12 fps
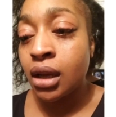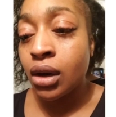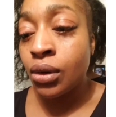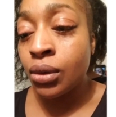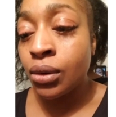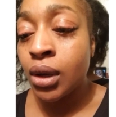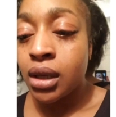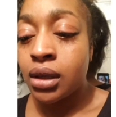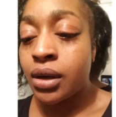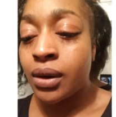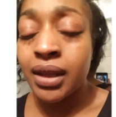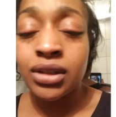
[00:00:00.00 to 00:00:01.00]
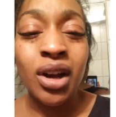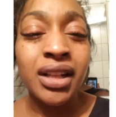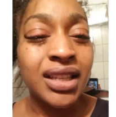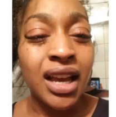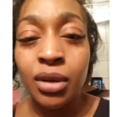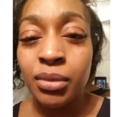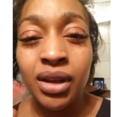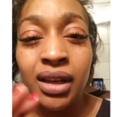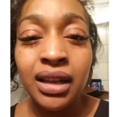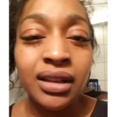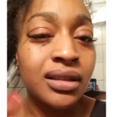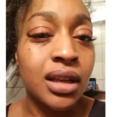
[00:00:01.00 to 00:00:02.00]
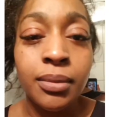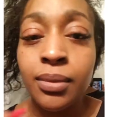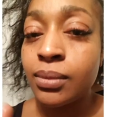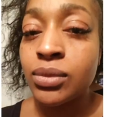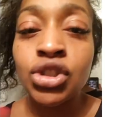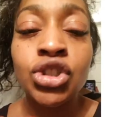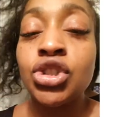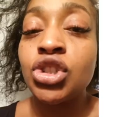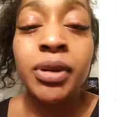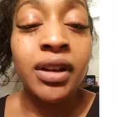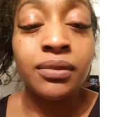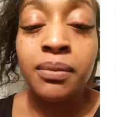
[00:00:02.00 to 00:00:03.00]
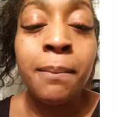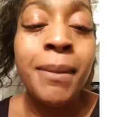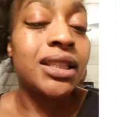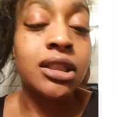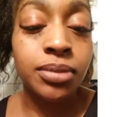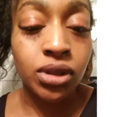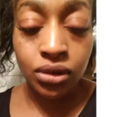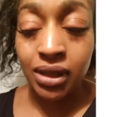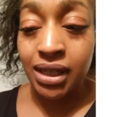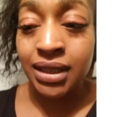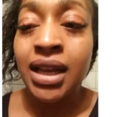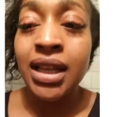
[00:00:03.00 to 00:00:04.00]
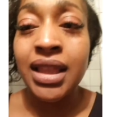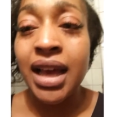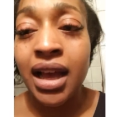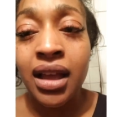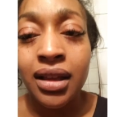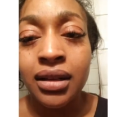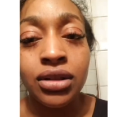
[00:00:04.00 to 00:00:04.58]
oh, you know, they're trying to tell me some stupid messed up stories that